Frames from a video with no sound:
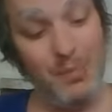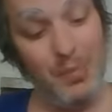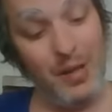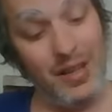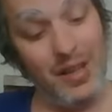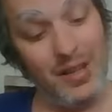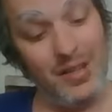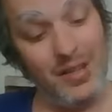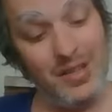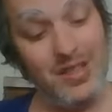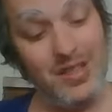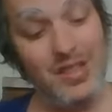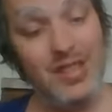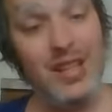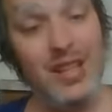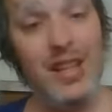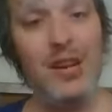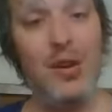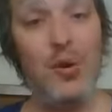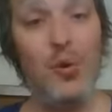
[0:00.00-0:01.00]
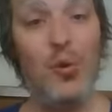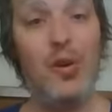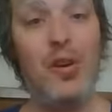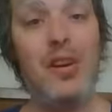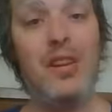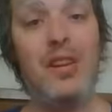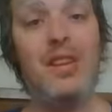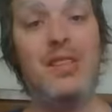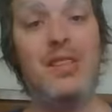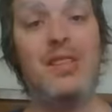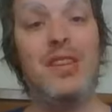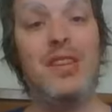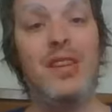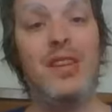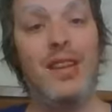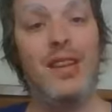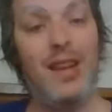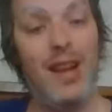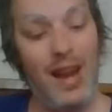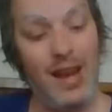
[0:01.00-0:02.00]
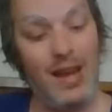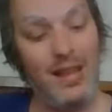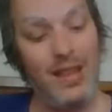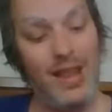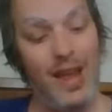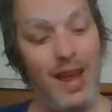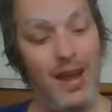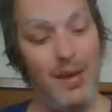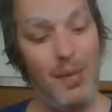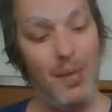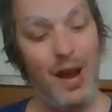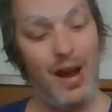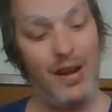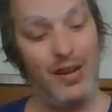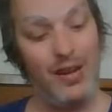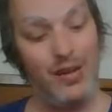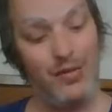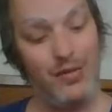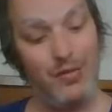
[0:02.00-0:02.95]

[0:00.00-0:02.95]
because the C chord isn't like the A minor.